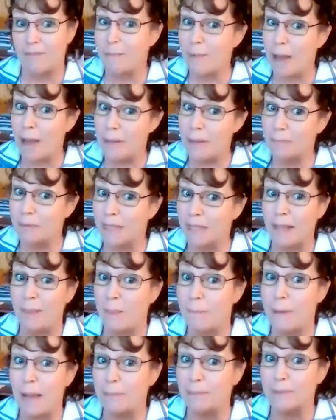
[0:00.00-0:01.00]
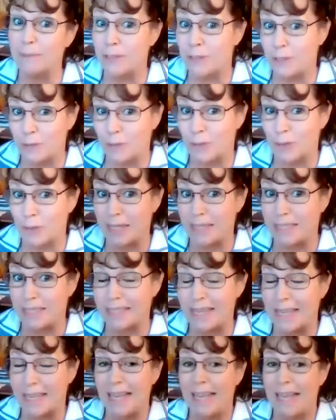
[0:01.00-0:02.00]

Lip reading: the Bible and the Bible stories.